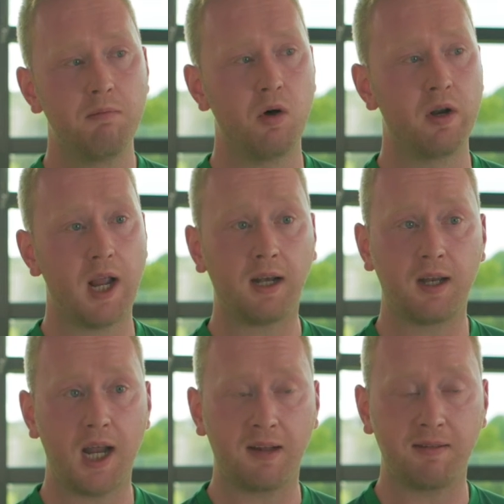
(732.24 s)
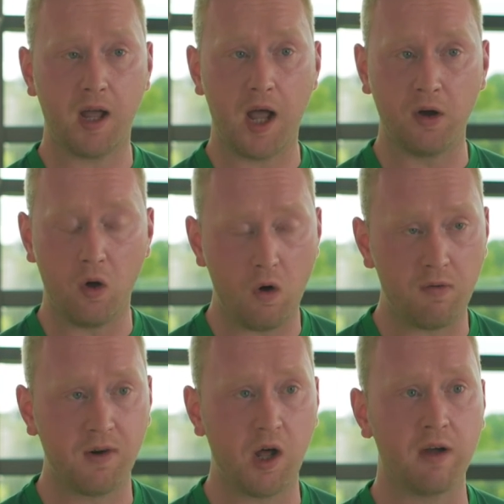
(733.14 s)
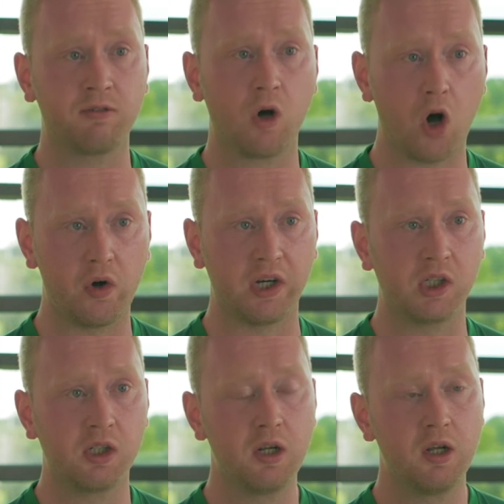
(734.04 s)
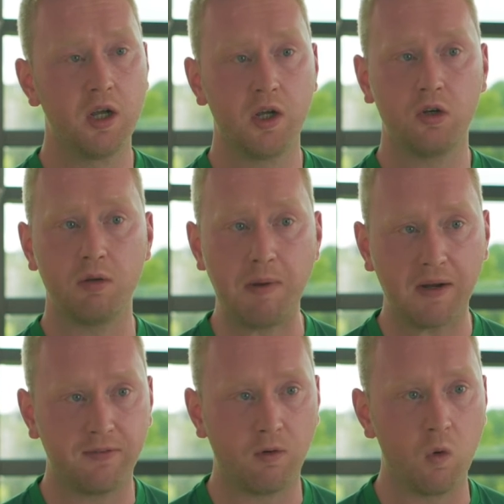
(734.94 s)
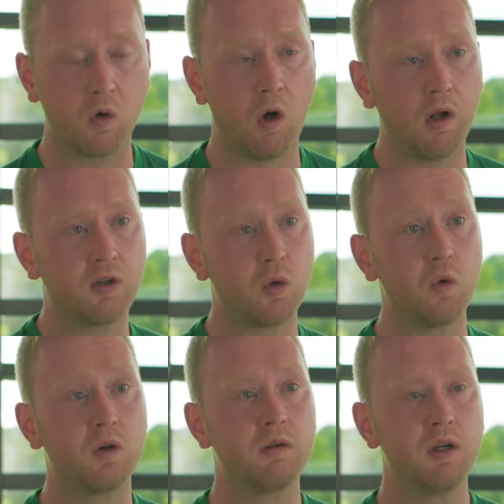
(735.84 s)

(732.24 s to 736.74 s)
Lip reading: But it takes an awful lot of courage to make a phone call, to